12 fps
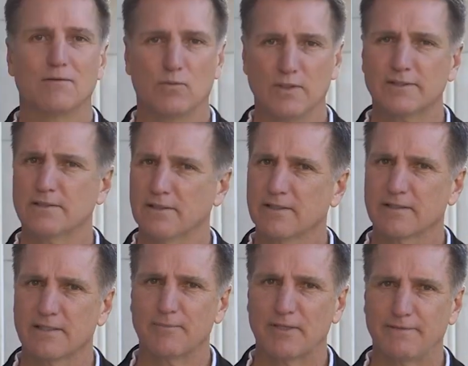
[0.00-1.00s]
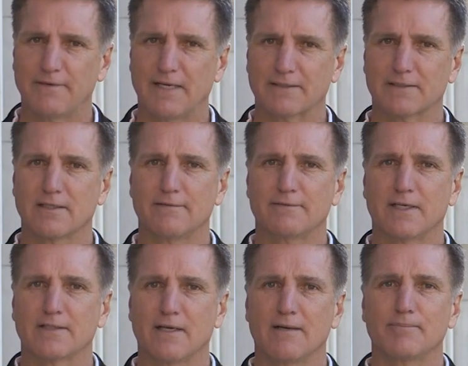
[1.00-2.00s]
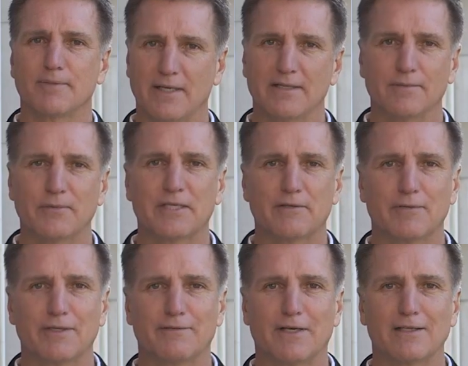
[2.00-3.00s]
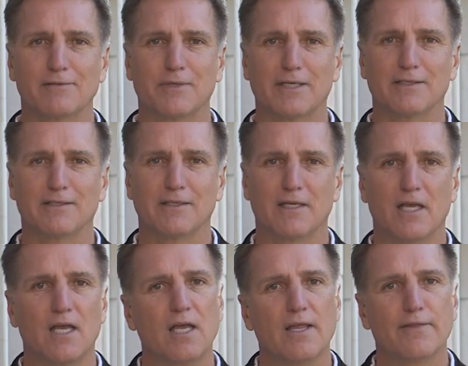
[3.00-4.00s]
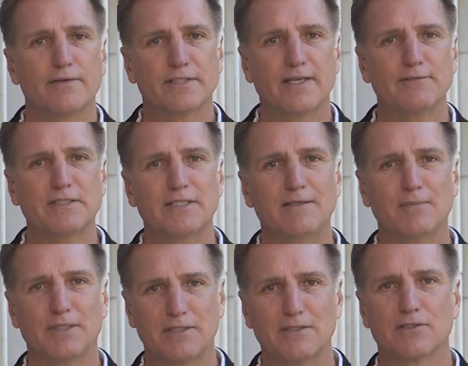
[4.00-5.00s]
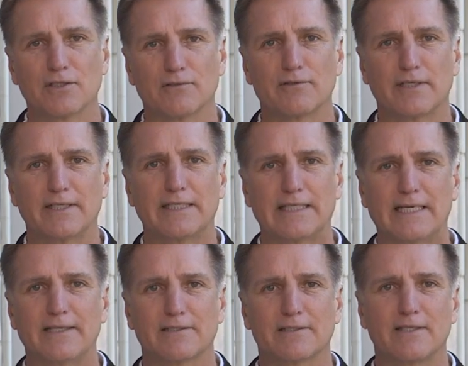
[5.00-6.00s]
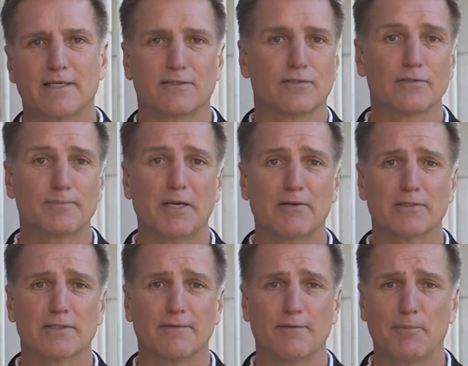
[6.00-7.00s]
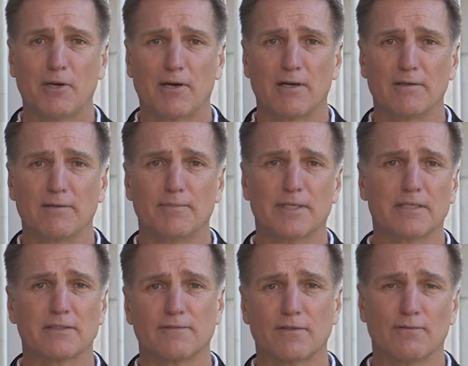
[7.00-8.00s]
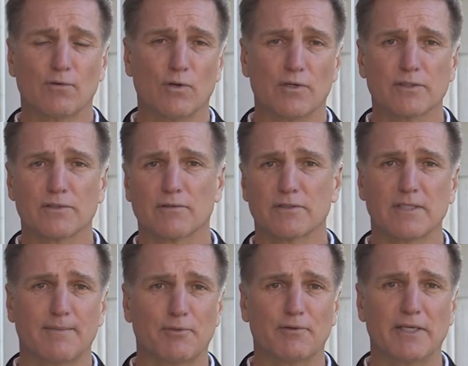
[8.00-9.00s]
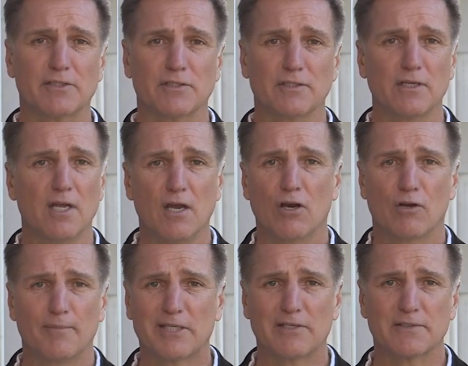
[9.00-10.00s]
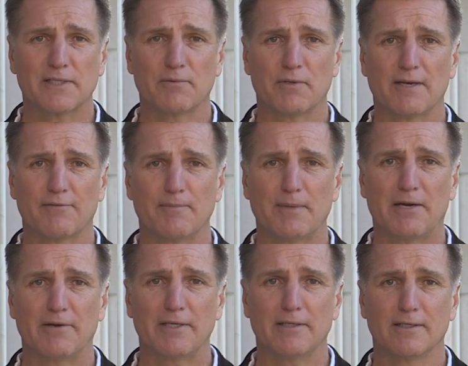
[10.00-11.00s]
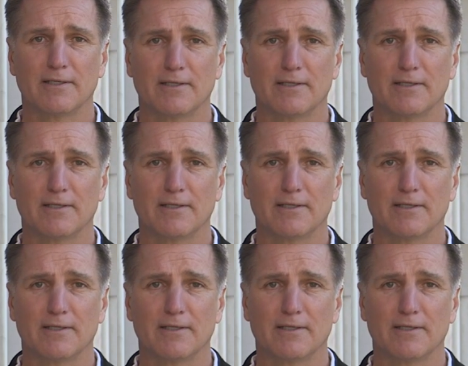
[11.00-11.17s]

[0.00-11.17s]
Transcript: Well, let's look at some of the facts that I've dug up and then we can reevaluate. There are 17 million children in the United States whose parents live apart because of divorce or separation or because they were never married.